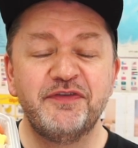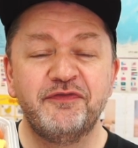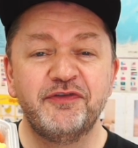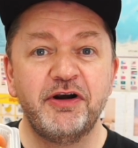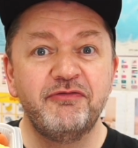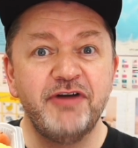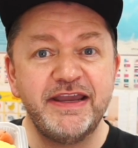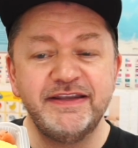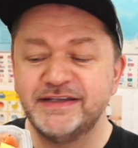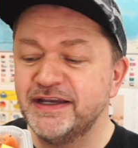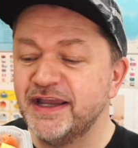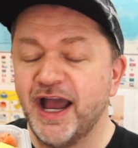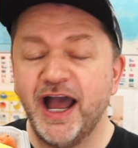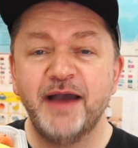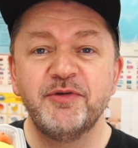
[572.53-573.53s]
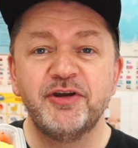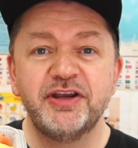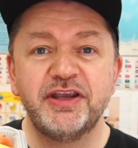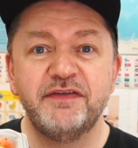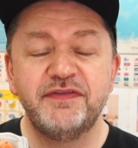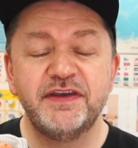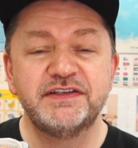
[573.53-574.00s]
for a rating, I'm going to
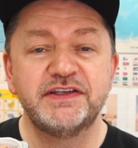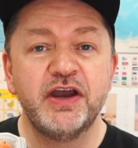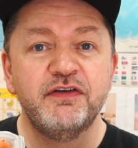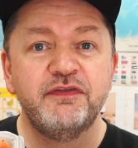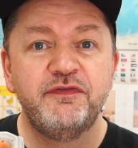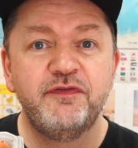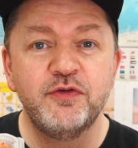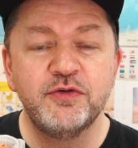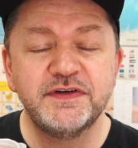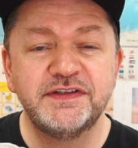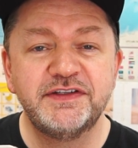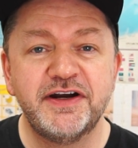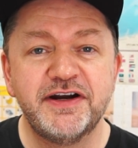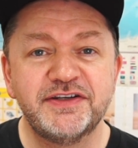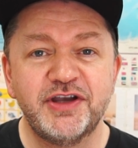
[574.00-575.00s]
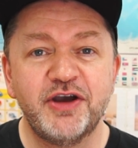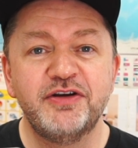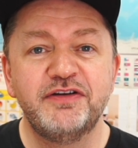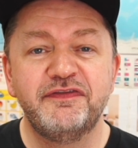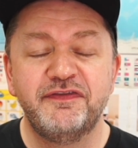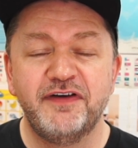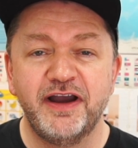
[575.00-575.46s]
give this 4 stars out
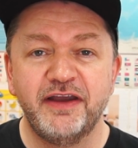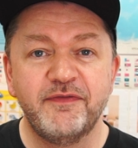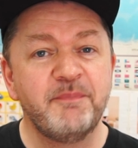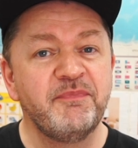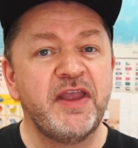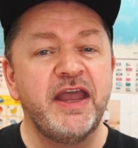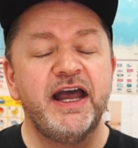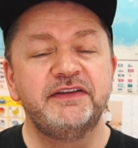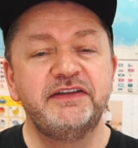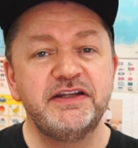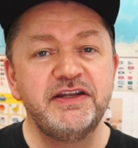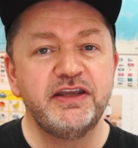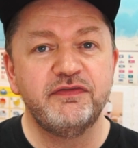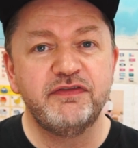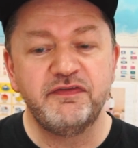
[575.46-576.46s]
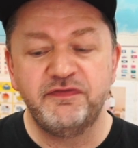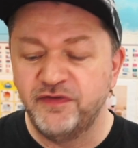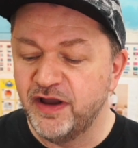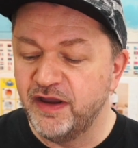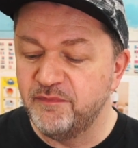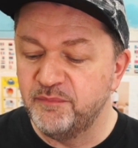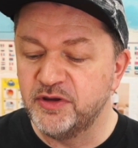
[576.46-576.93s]
of 5. I didn't give it
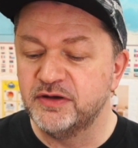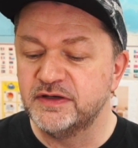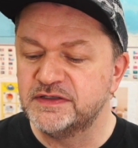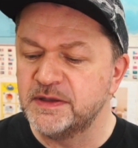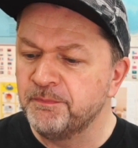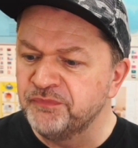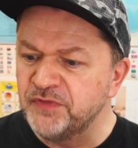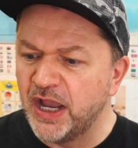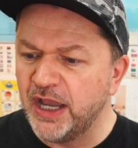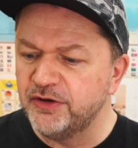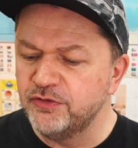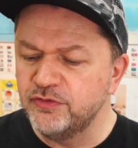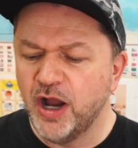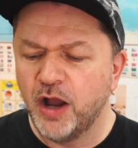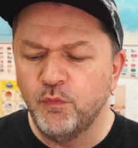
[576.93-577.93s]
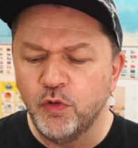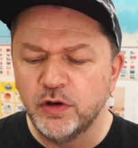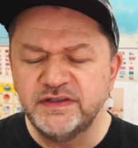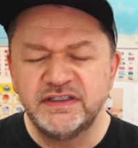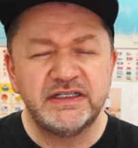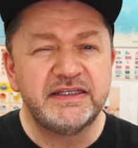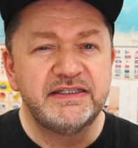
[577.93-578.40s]
5 because, I don't know, I
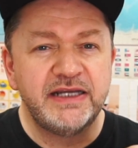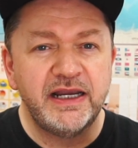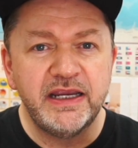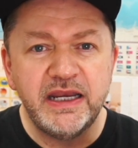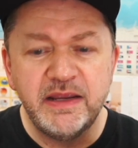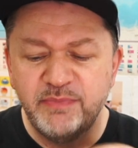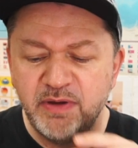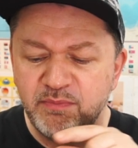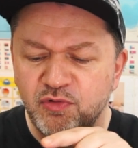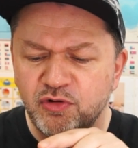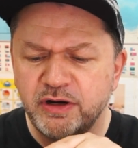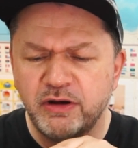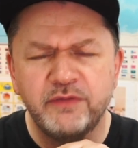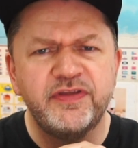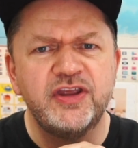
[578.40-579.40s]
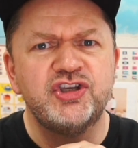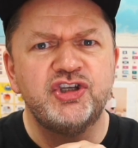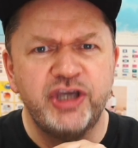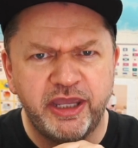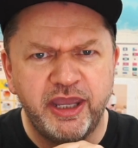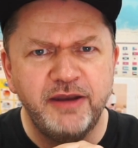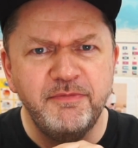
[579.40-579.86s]
wanted a tiny bit more of the
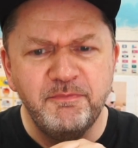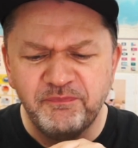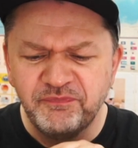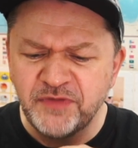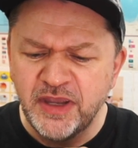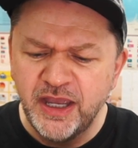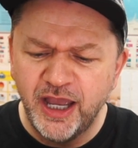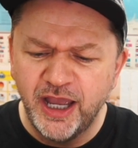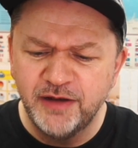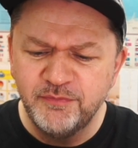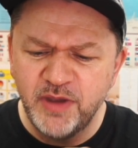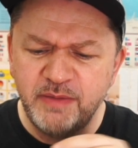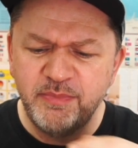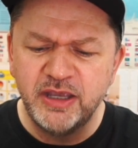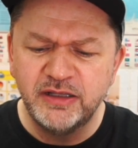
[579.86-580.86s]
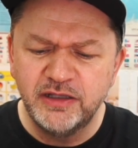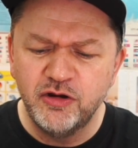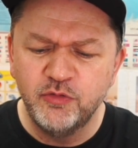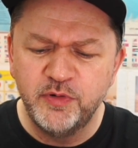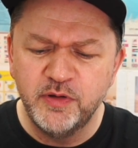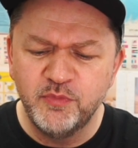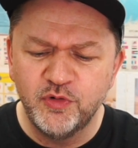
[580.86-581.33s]
chicken and maybe a
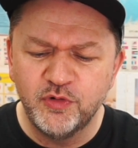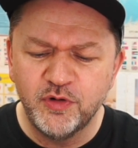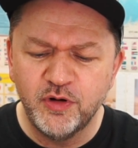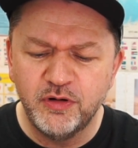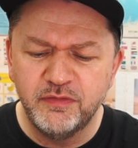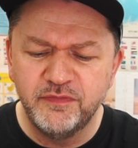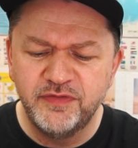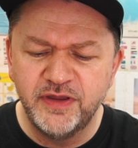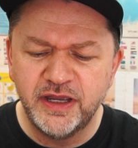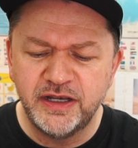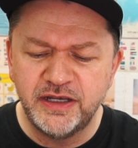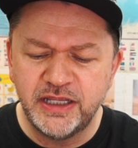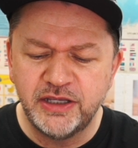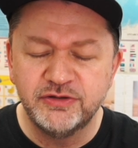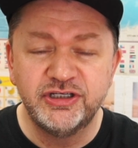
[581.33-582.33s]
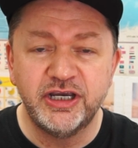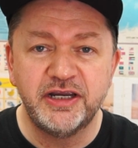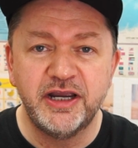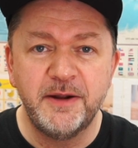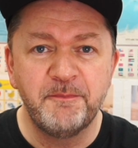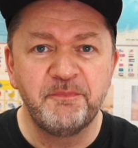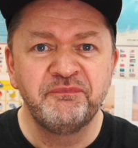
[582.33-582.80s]
little bit more of the
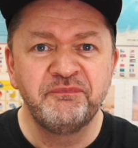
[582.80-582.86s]
nikujaga.